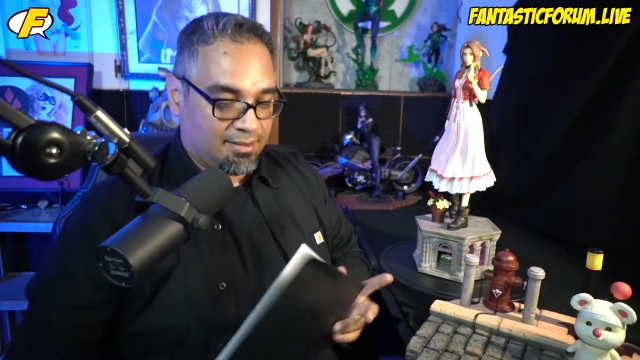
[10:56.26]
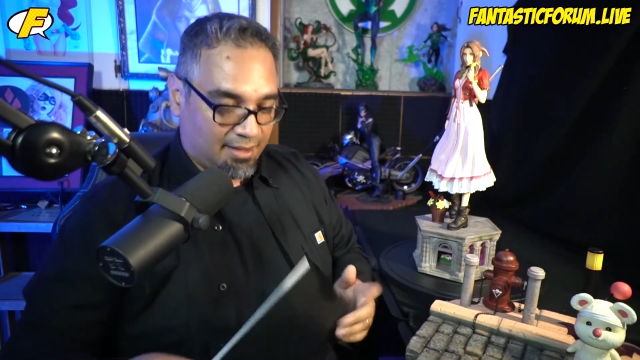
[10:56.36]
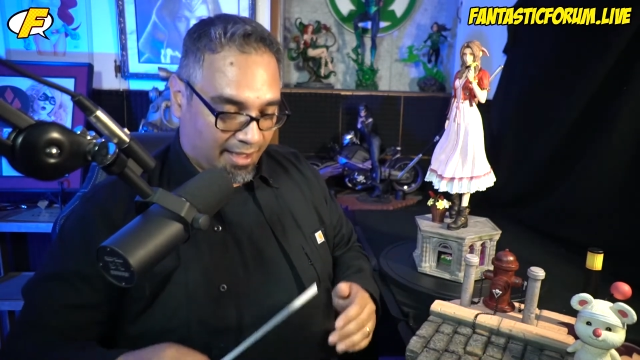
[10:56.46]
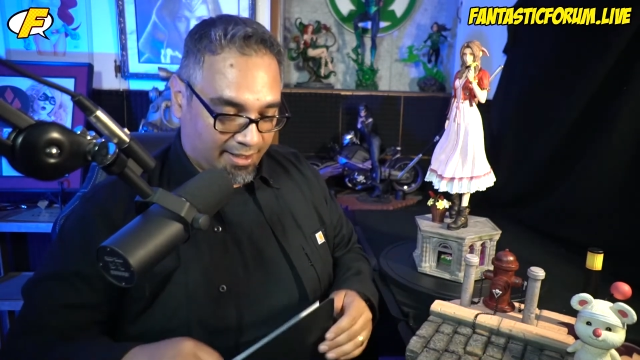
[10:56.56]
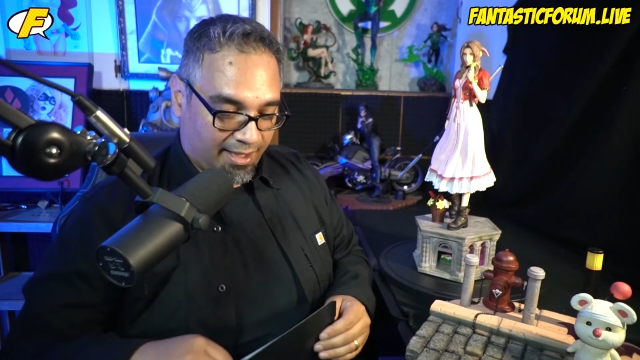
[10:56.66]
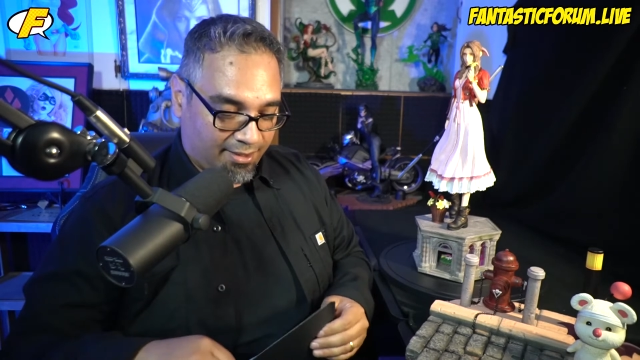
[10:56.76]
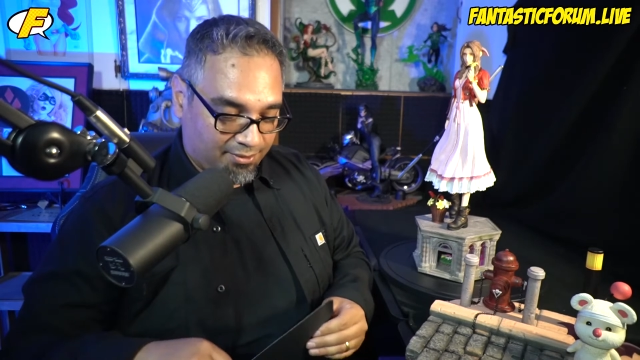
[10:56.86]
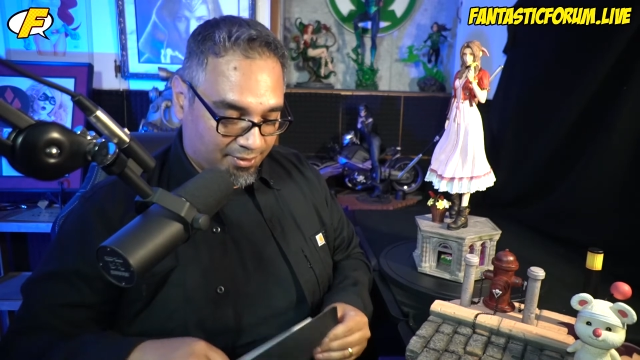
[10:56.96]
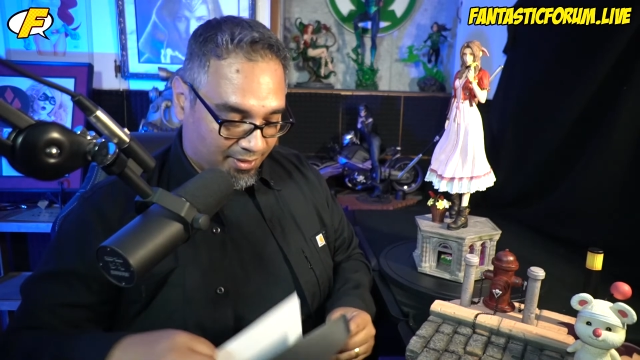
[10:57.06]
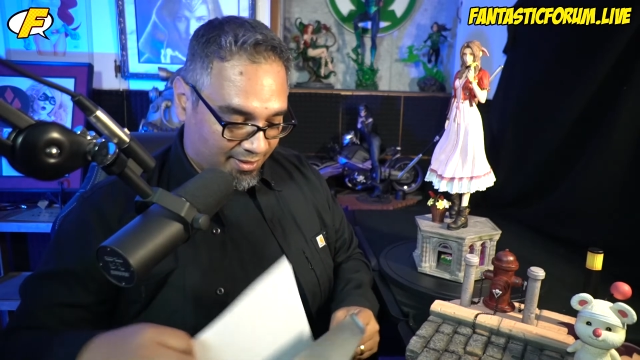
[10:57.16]
I don't
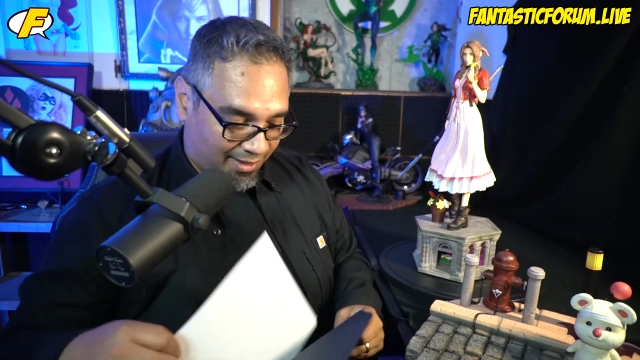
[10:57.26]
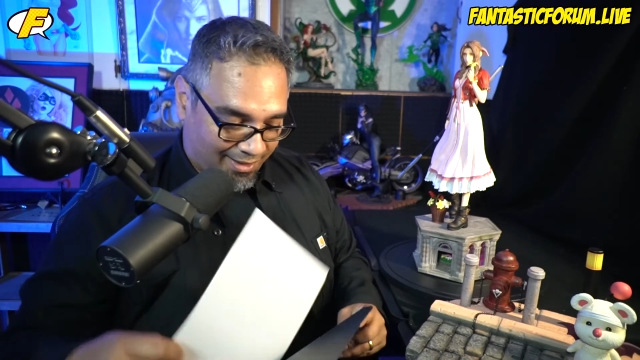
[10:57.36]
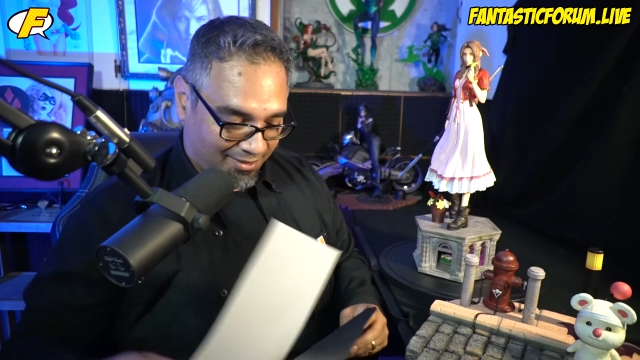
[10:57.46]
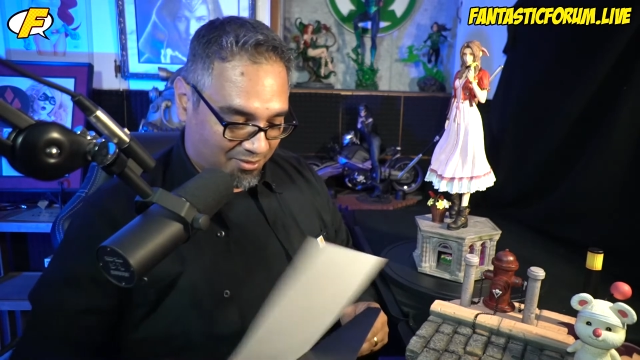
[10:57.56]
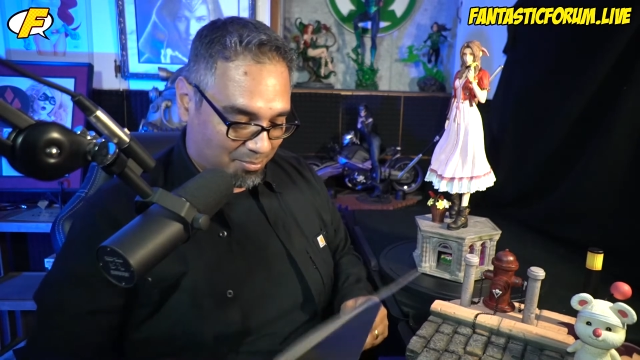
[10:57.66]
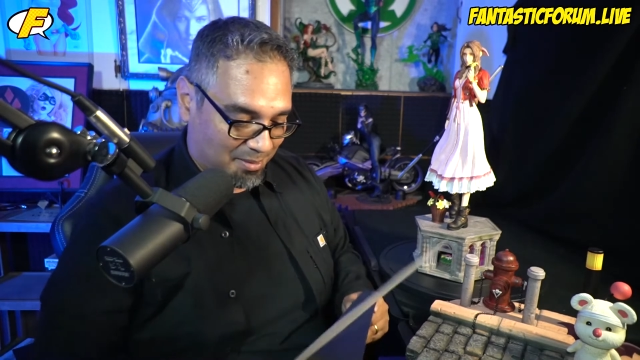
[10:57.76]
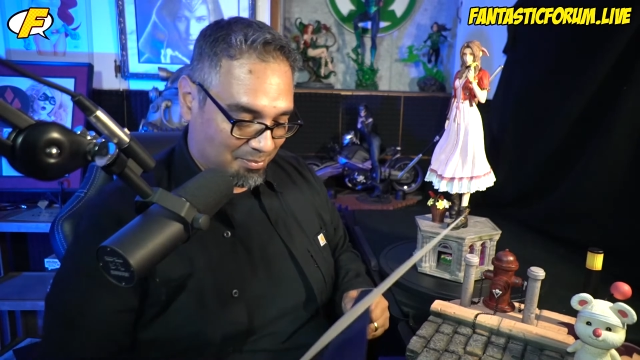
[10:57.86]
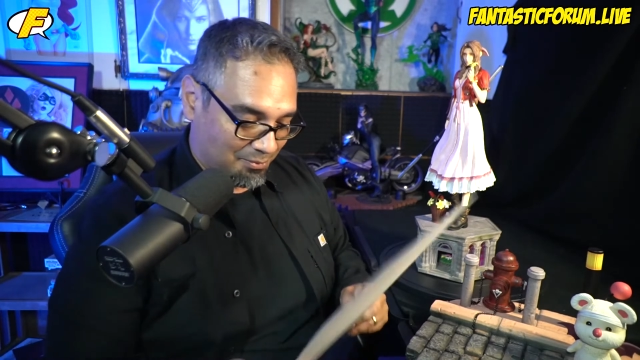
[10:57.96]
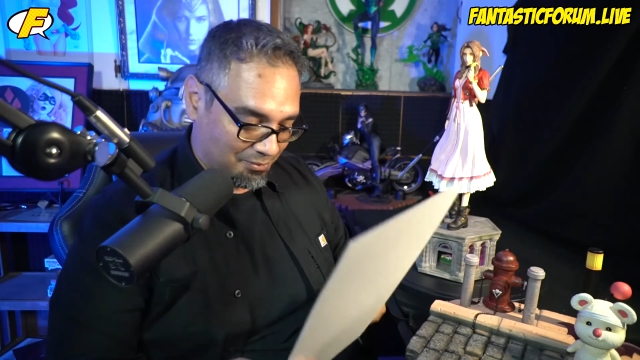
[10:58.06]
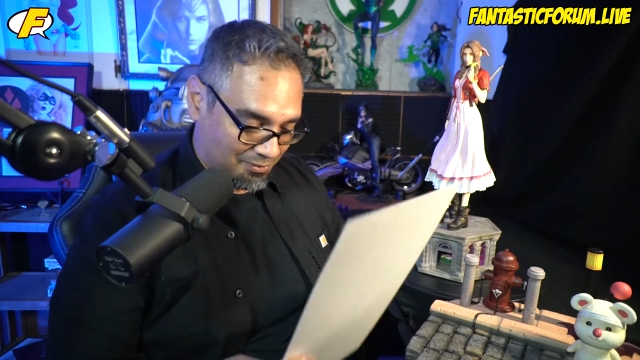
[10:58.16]
know. Are
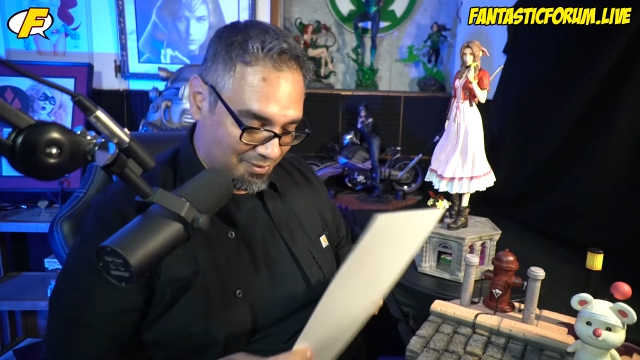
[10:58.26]
people